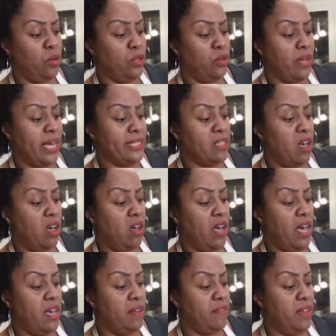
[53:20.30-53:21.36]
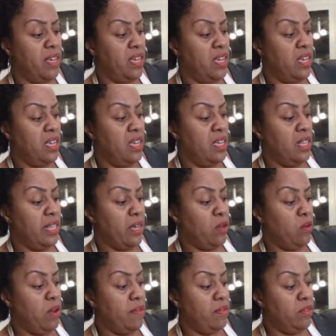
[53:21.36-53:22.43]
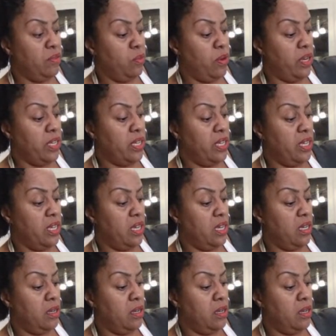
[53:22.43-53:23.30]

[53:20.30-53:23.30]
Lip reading: you guys all have, like whoever's working,